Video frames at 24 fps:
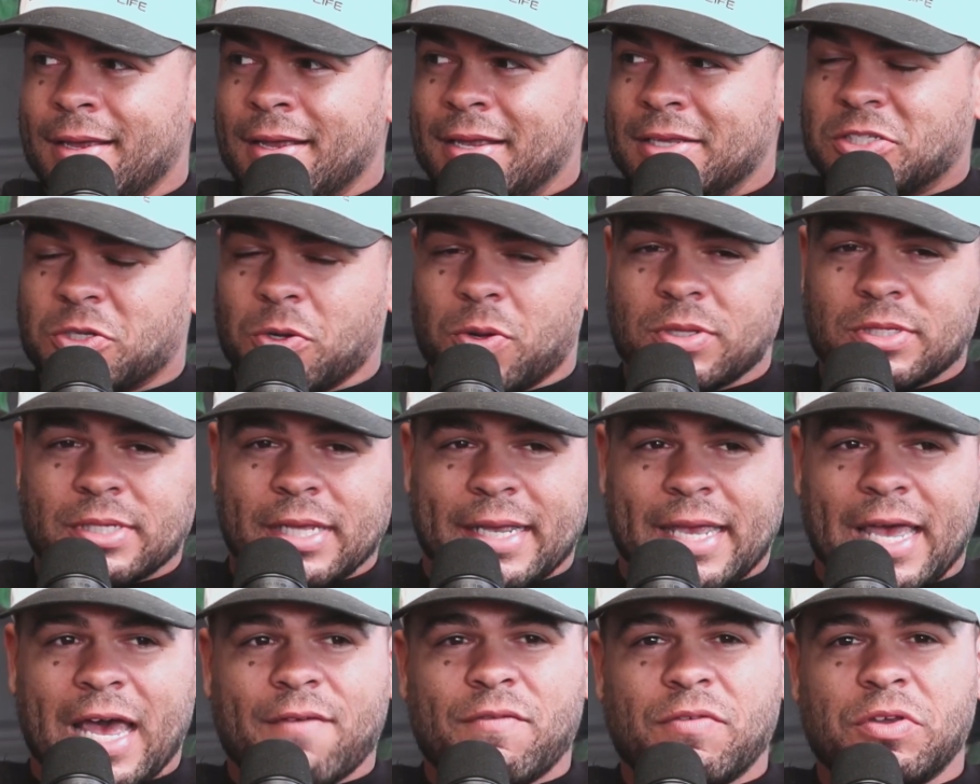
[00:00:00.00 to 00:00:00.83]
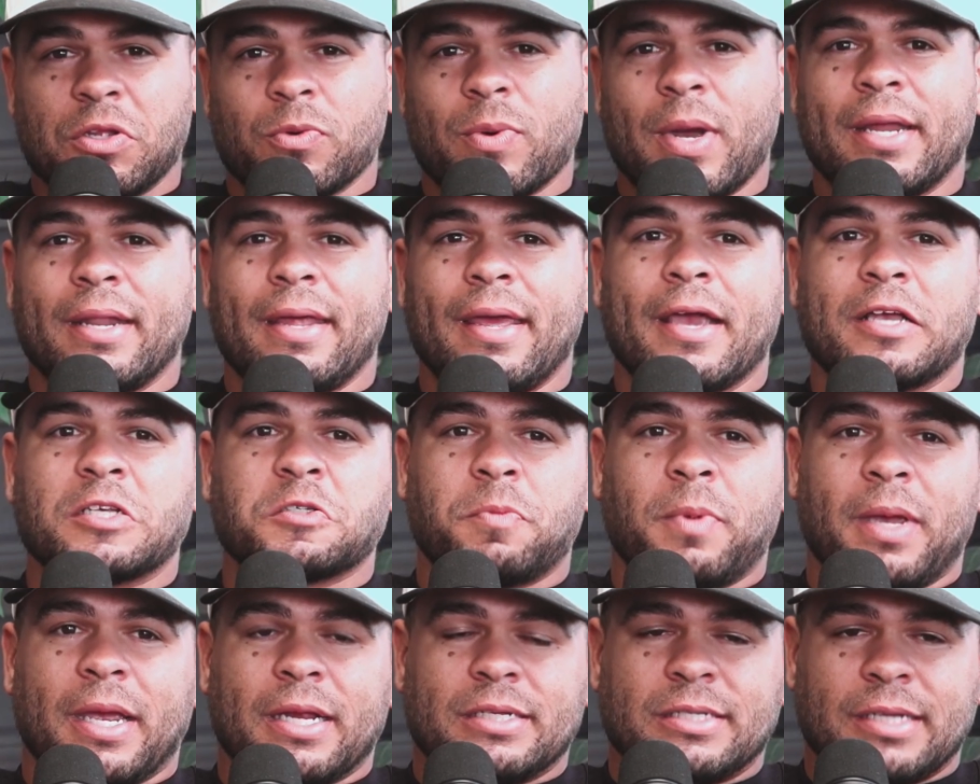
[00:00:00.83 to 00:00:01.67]
So it's like having the right
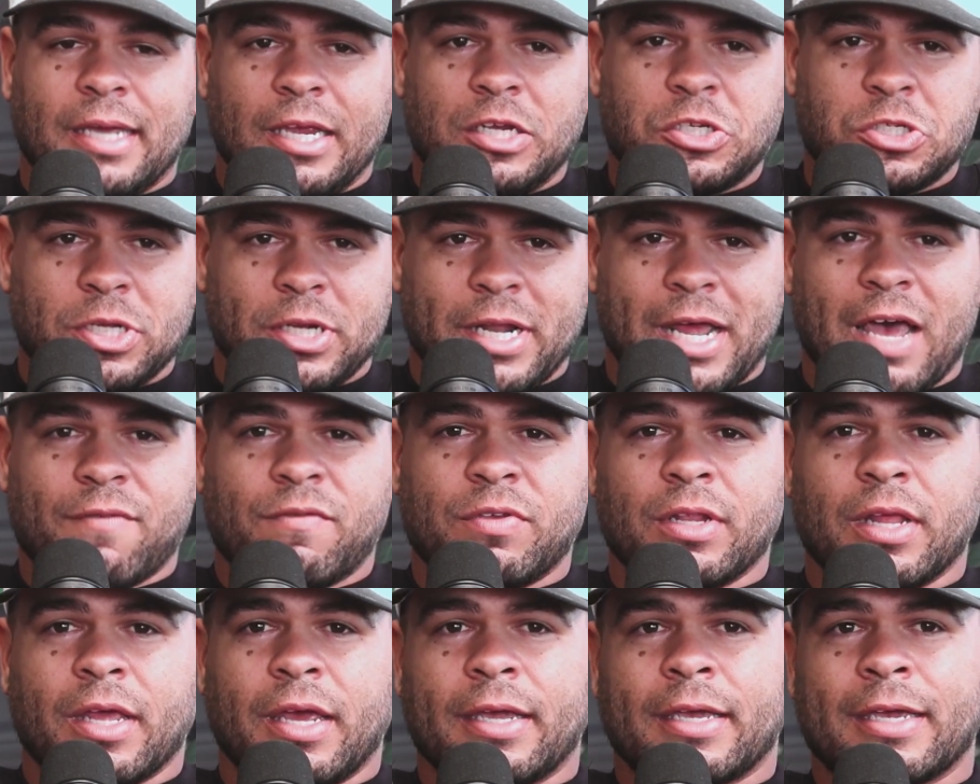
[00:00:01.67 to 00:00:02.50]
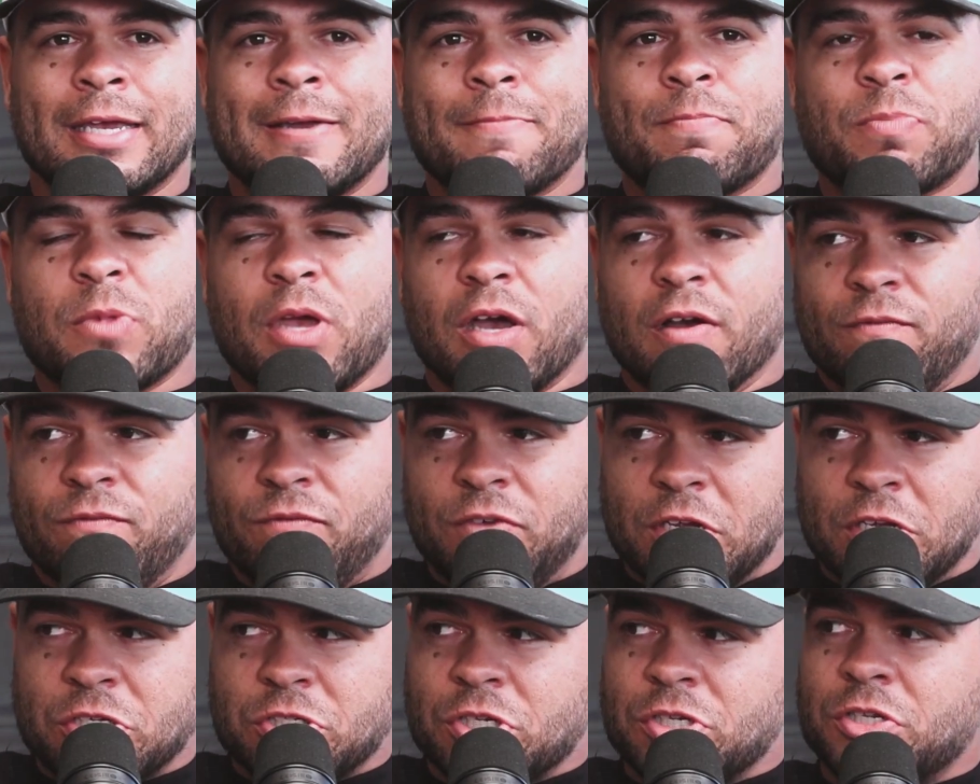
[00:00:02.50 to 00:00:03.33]
expectation, having like a
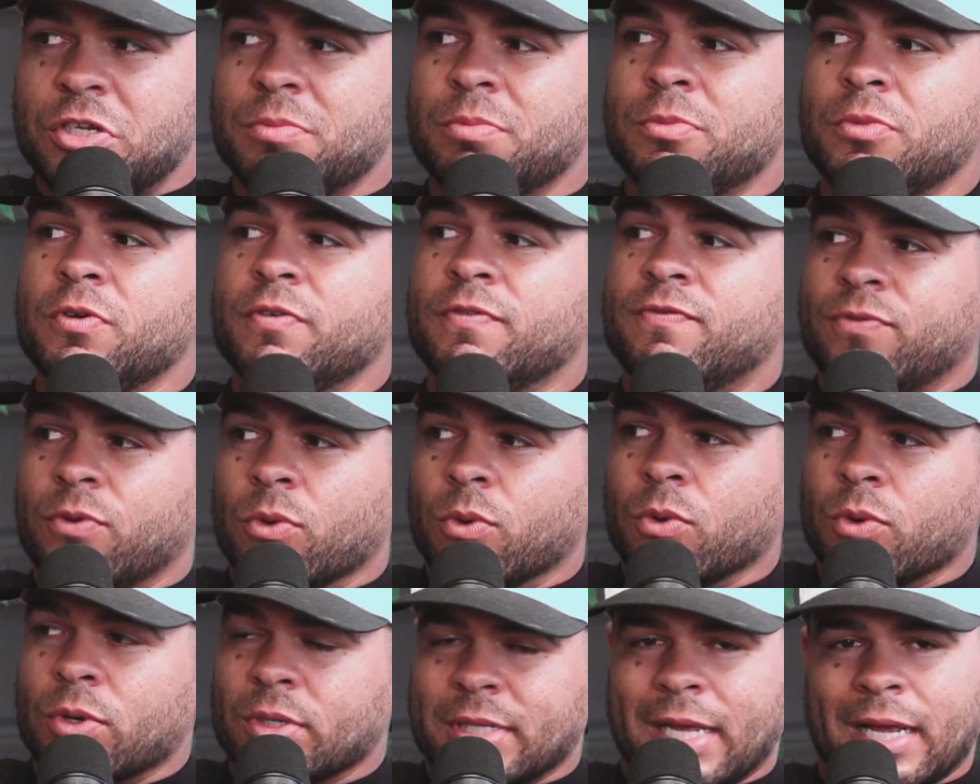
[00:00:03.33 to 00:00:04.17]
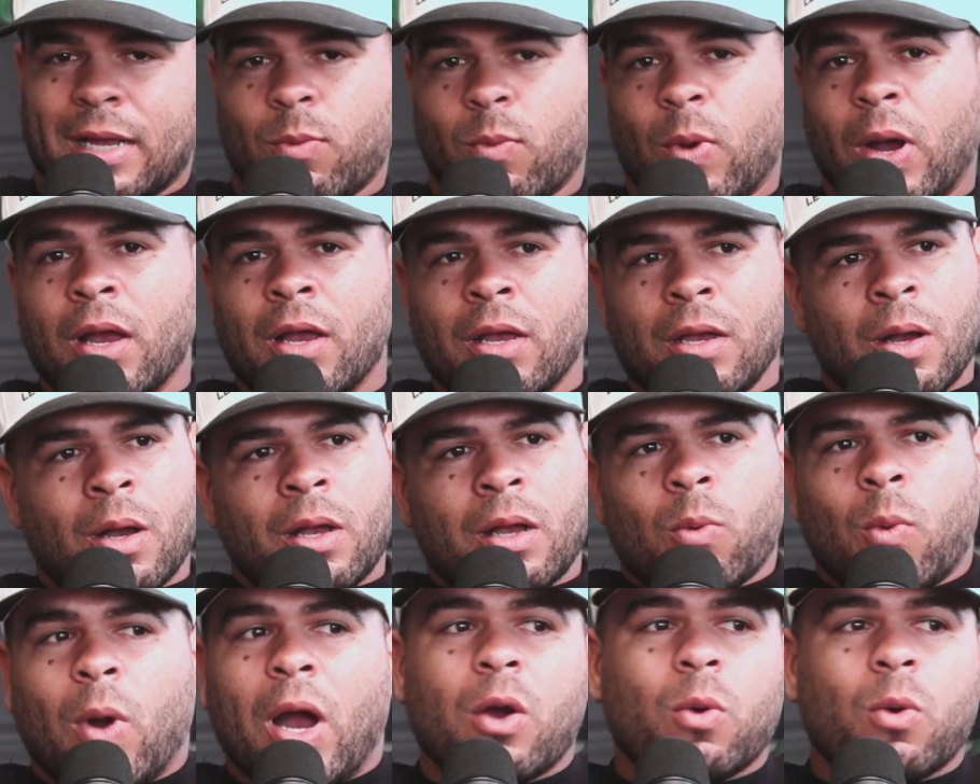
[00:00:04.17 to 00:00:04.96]
vision to move forward. Like, why are